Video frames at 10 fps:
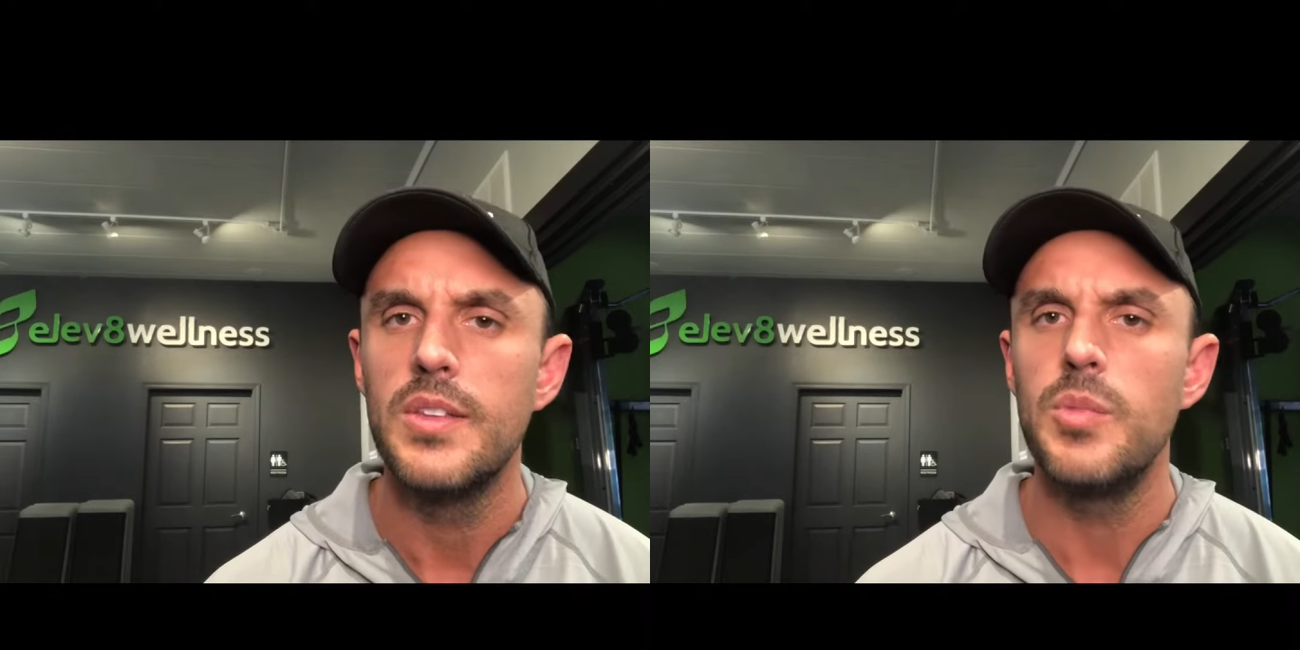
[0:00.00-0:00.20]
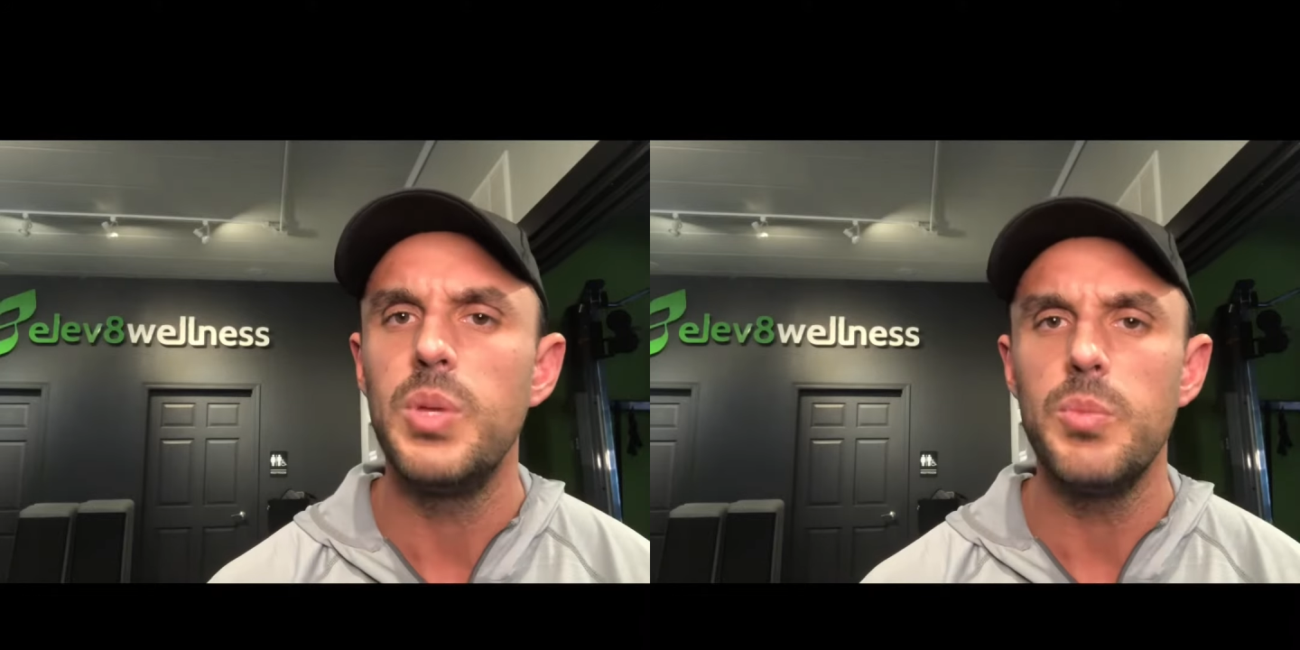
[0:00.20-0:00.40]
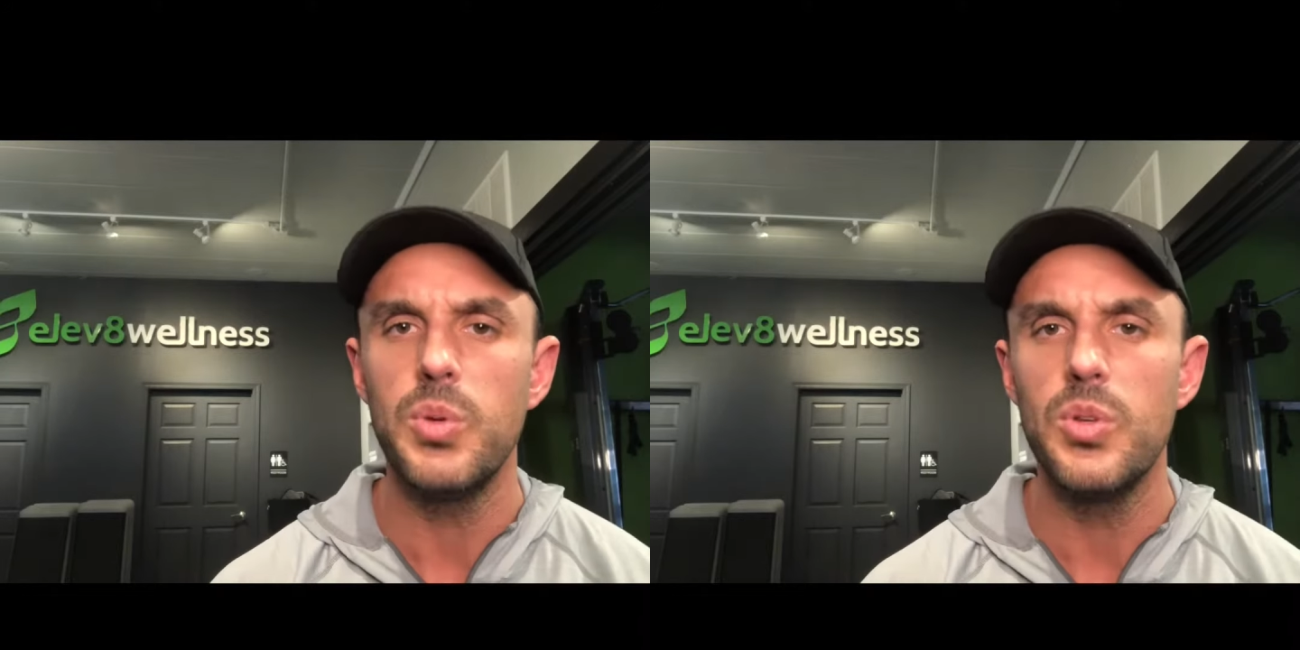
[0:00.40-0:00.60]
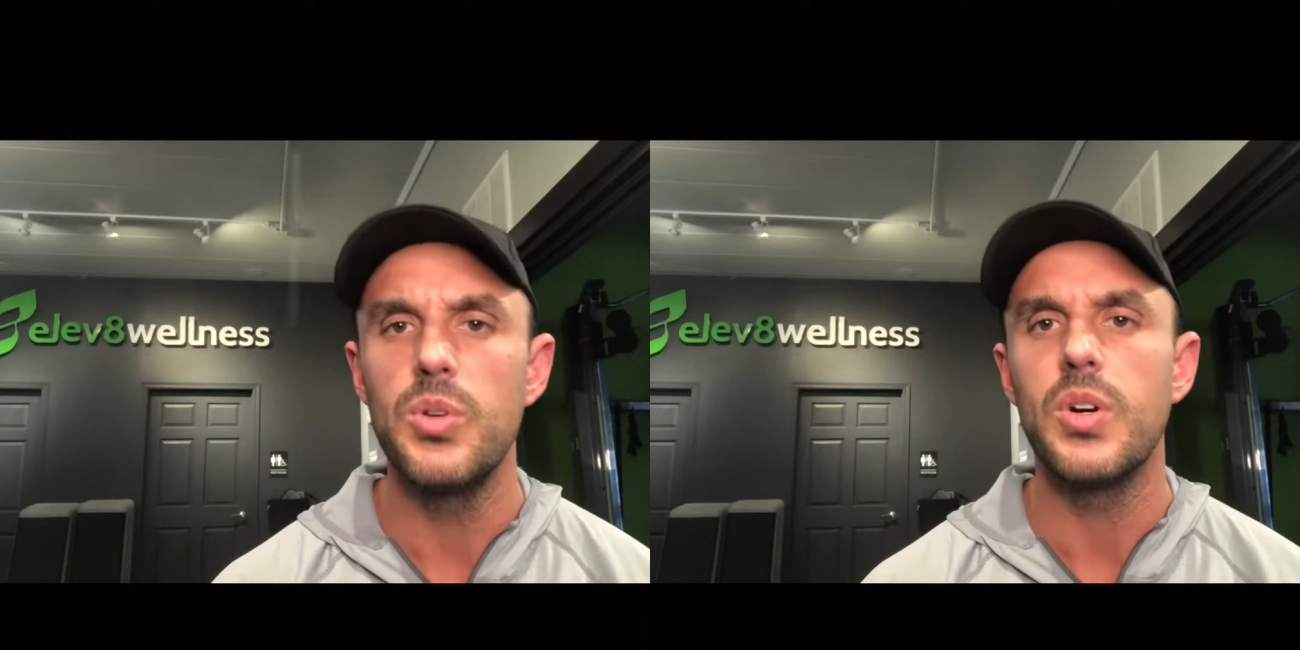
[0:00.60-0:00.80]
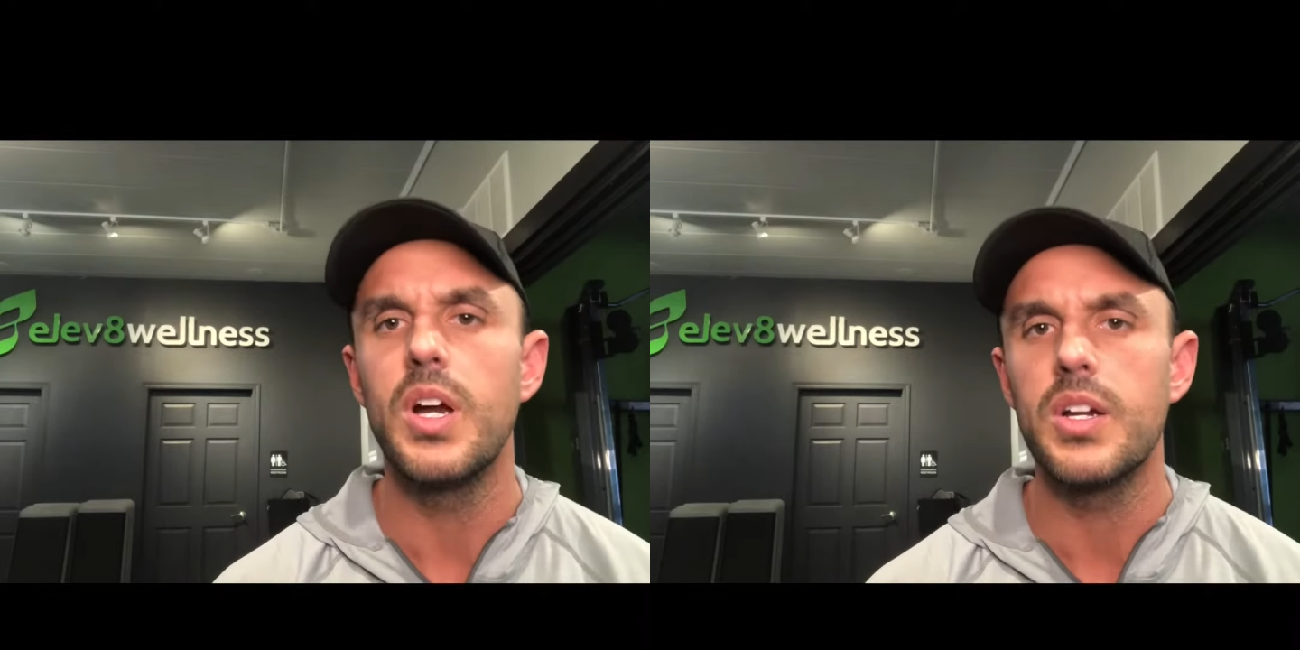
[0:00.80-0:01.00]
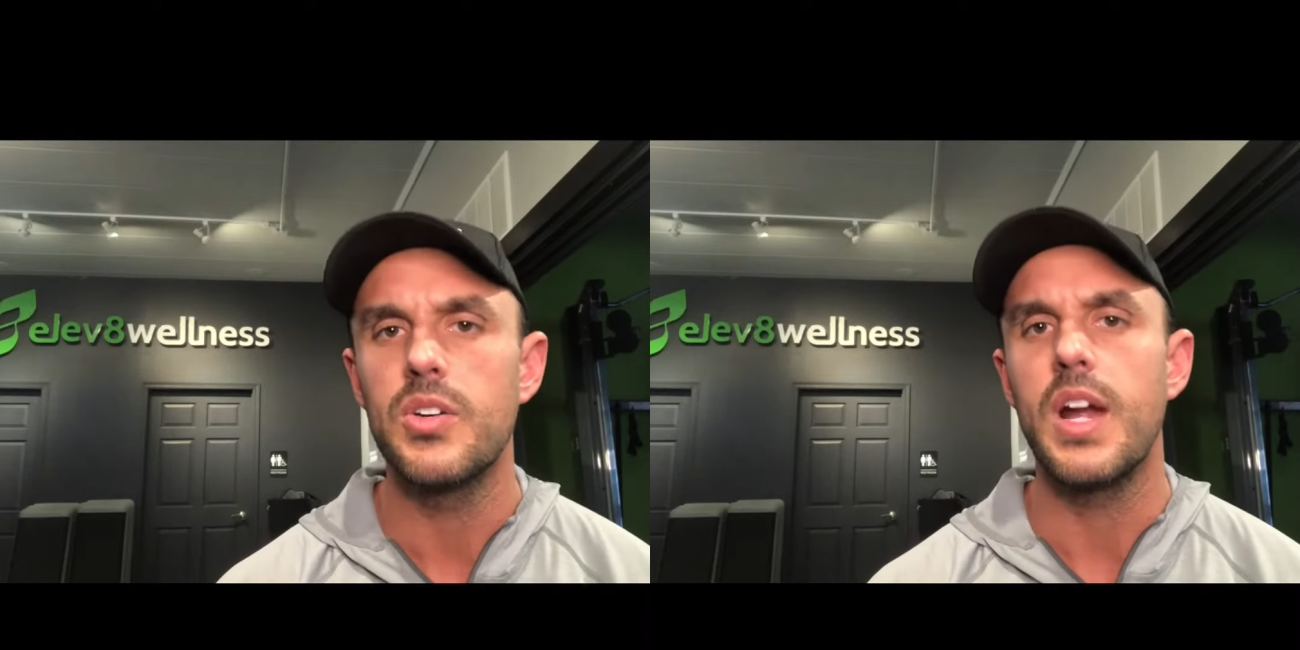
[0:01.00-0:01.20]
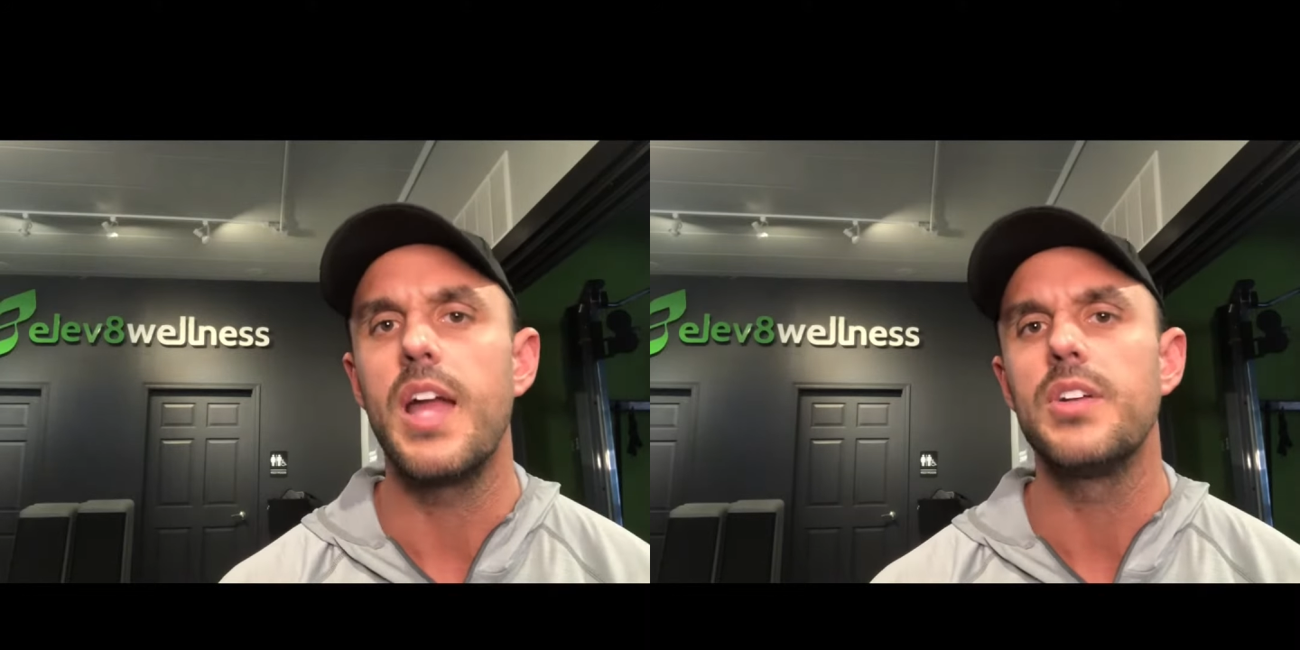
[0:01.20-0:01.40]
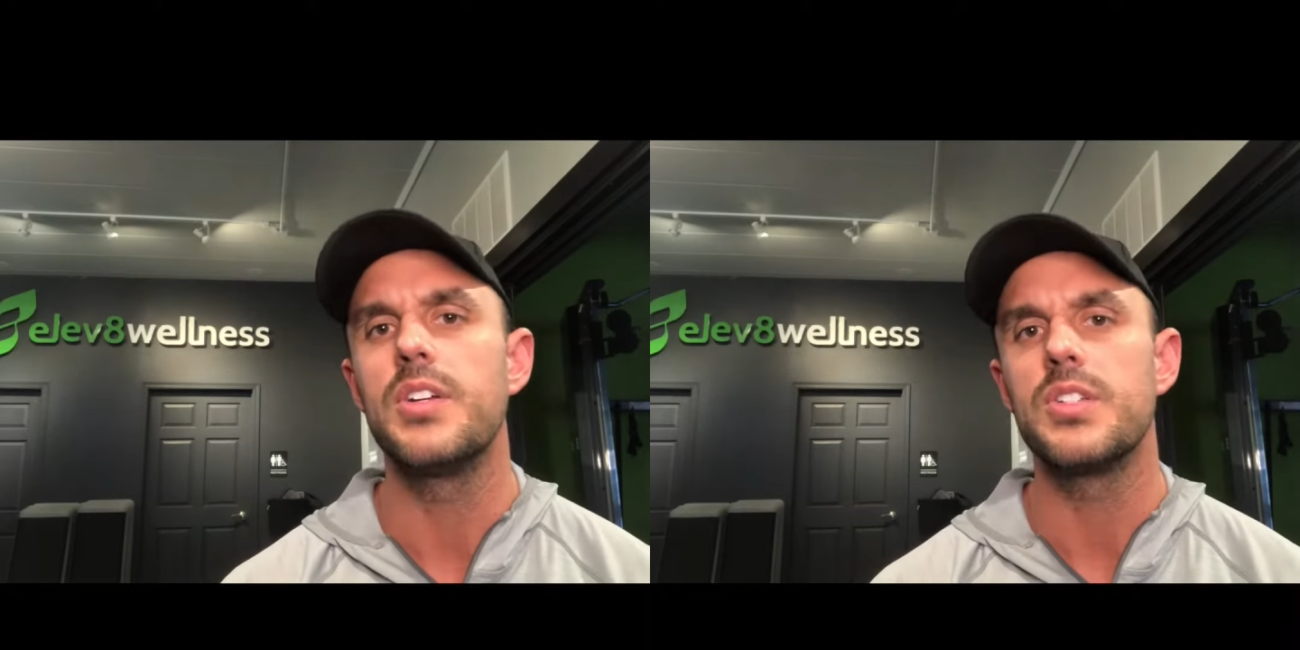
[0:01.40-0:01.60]
The people who are
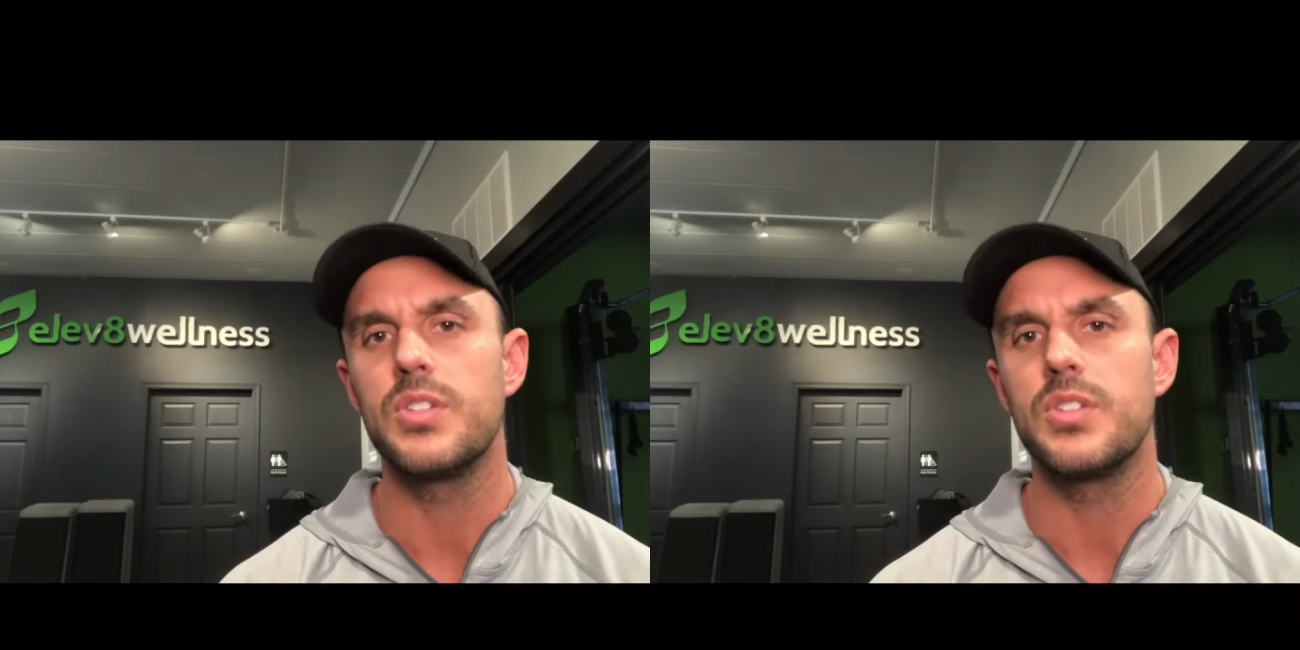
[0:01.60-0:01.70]
grinders